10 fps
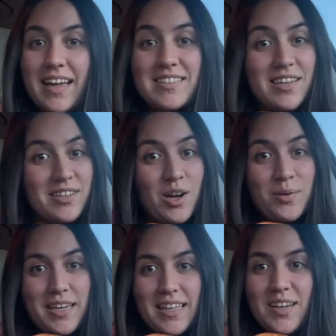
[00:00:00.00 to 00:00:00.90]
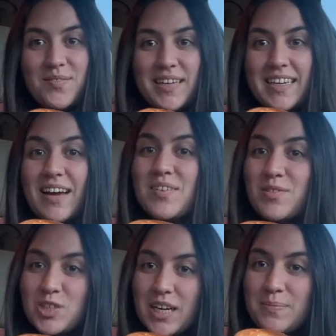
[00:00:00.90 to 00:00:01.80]
and tell y'all what I think of it. I've
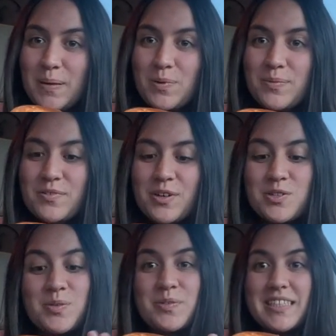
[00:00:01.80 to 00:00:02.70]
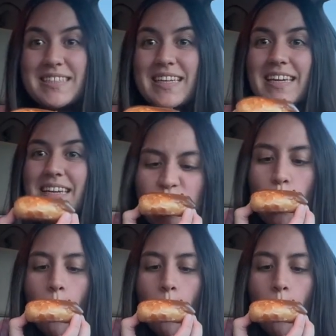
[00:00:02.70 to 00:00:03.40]
never tried maple before, so I'm really excited.